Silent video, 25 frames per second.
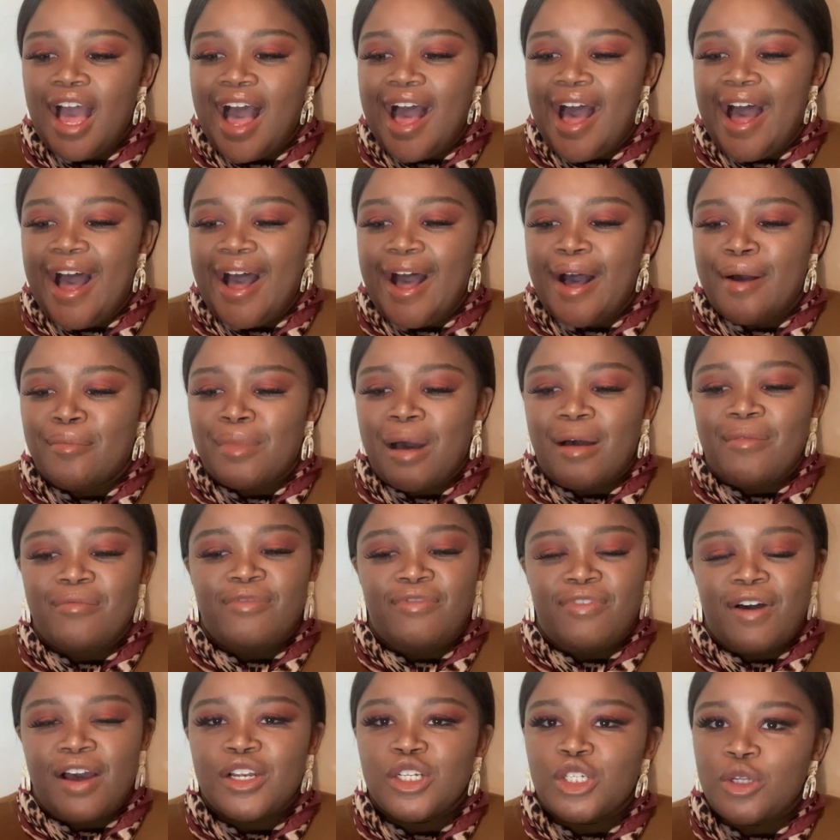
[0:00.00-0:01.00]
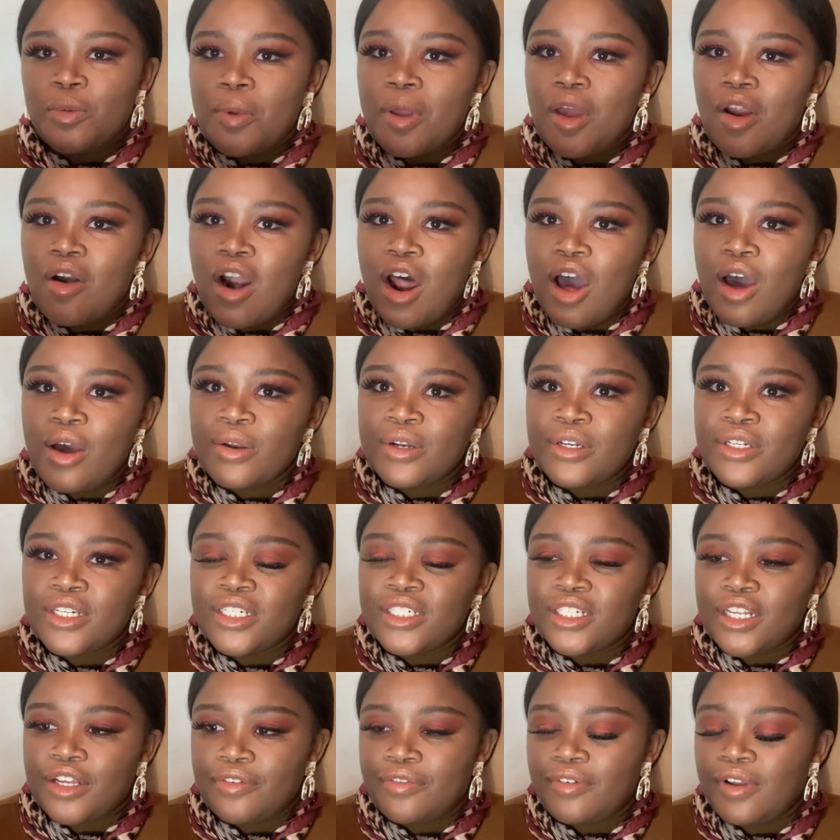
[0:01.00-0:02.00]
I'm fun to be
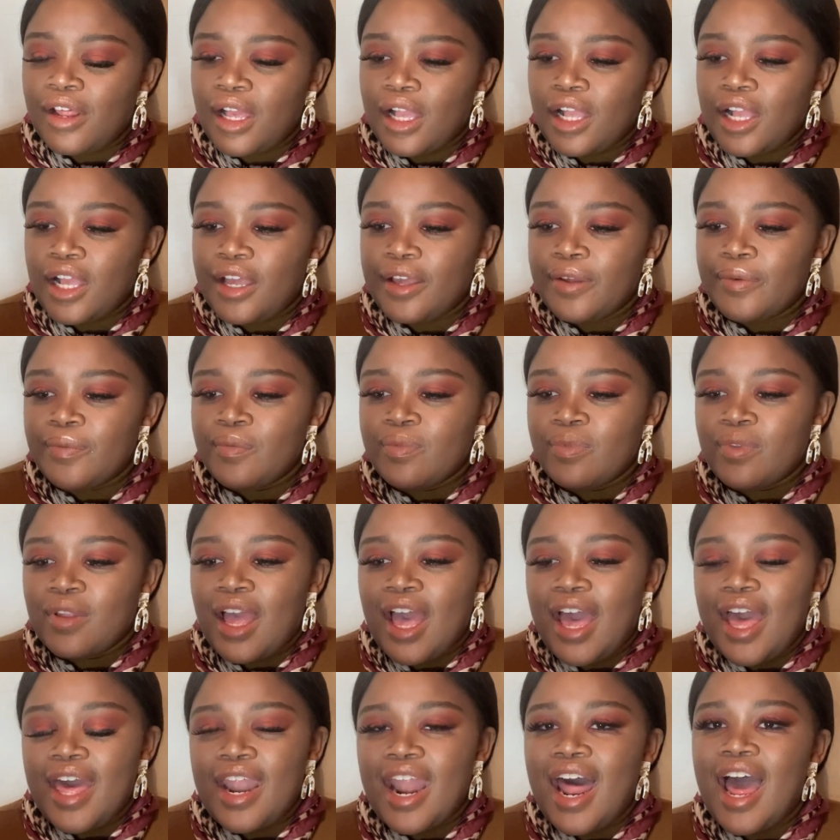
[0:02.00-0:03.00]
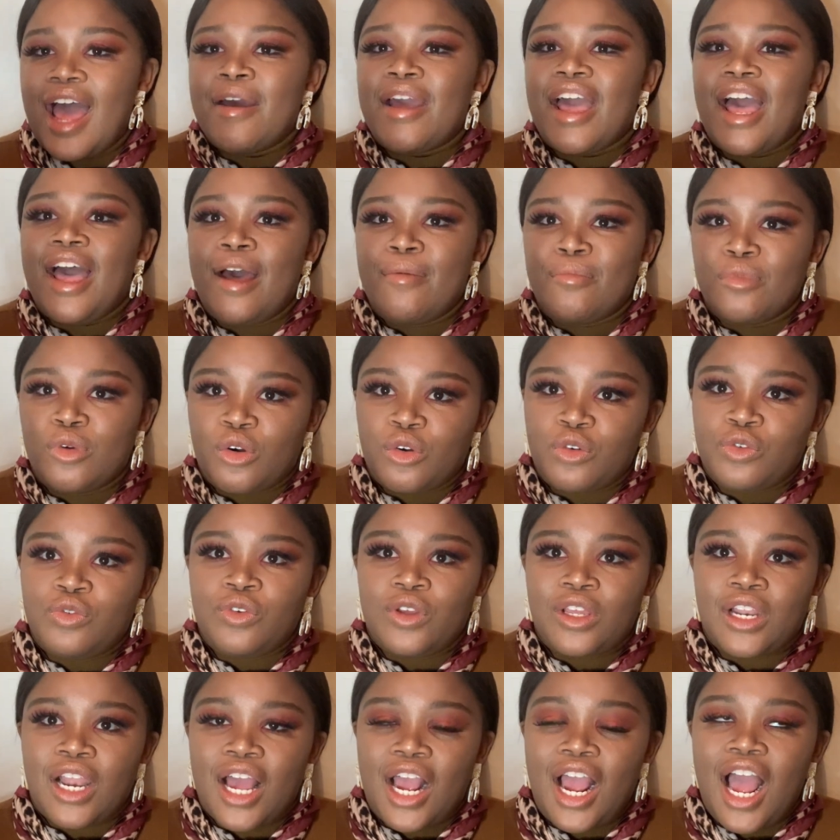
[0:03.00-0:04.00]
around, definitely. And I am
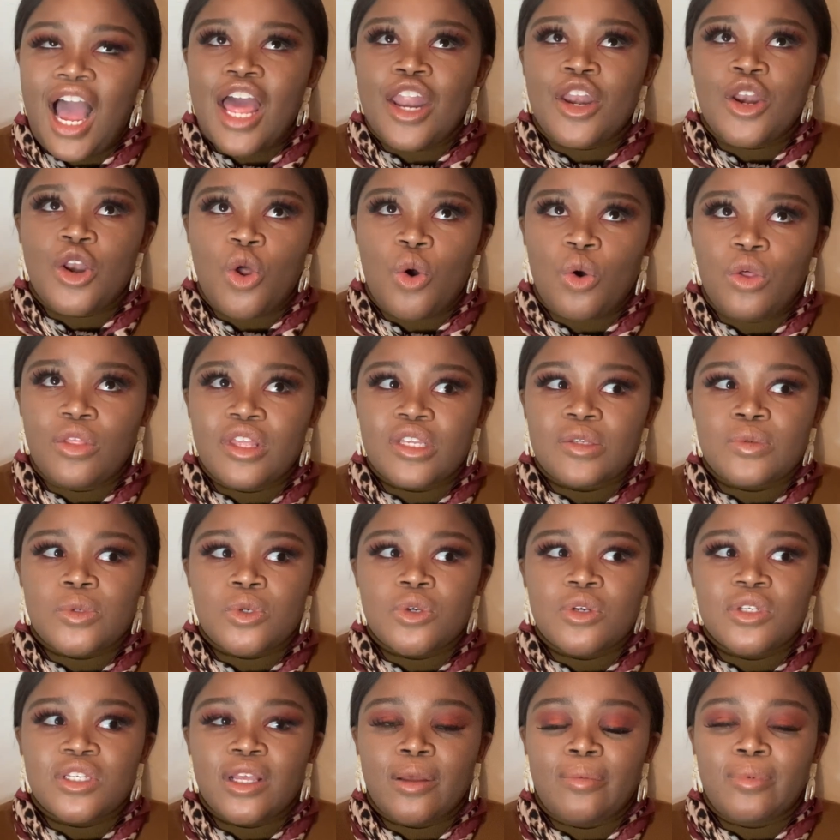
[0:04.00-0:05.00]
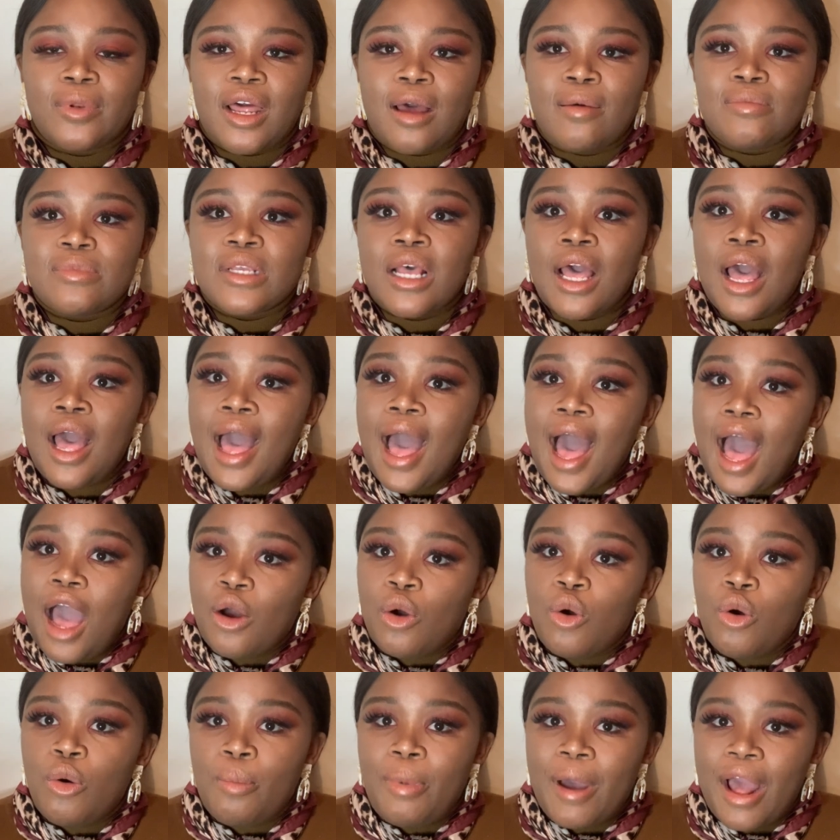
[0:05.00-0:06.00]
goofy. Like, I know this because sometimes I
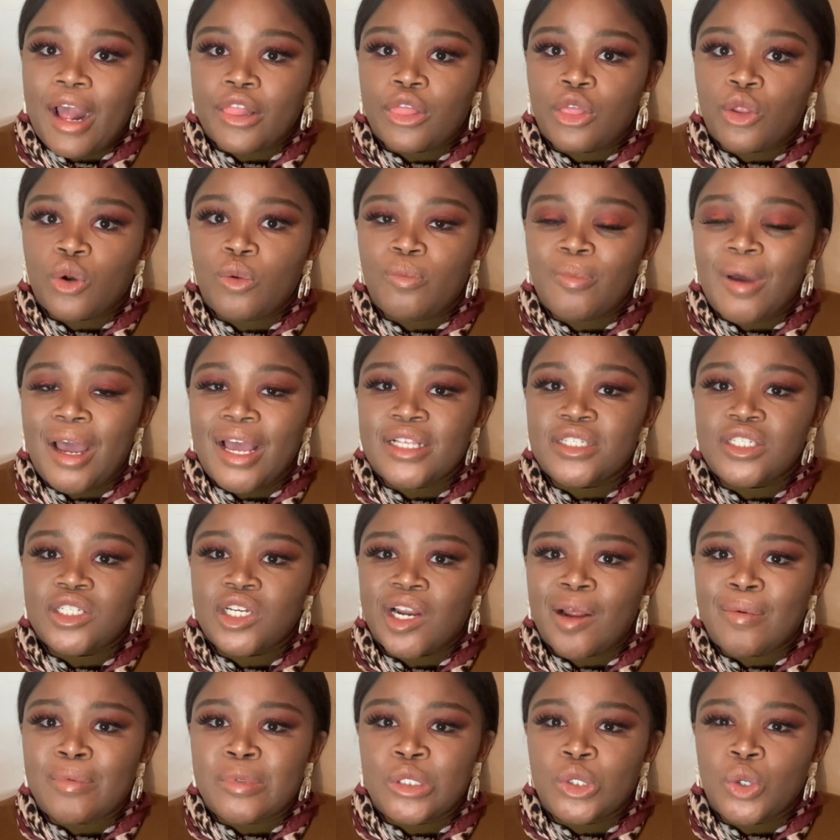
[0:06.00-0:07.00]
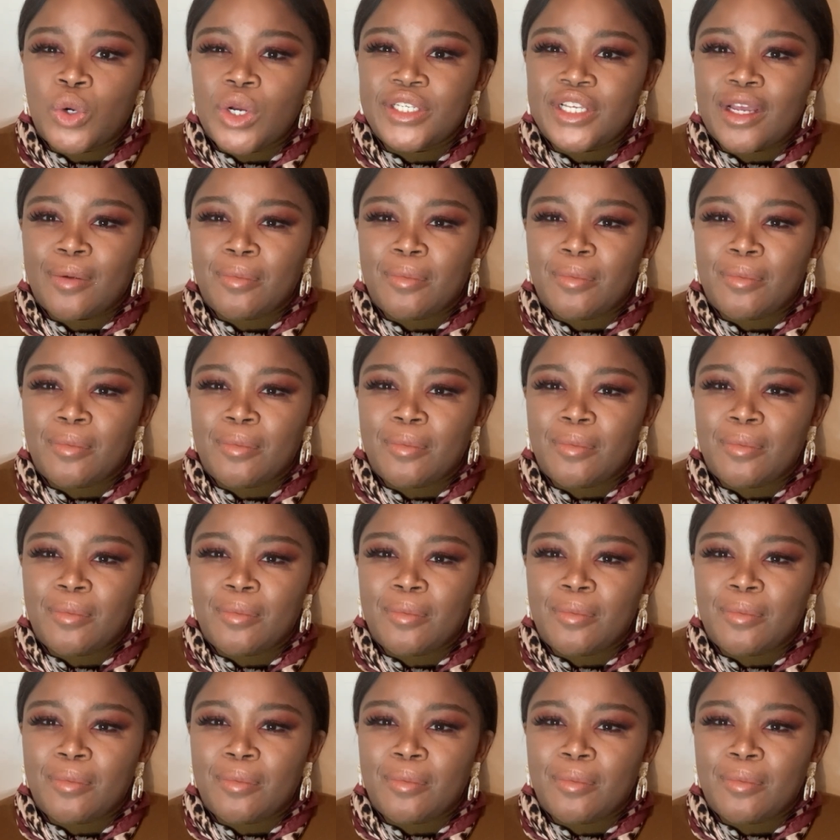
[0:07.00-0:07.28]
go back through my Instagram stories.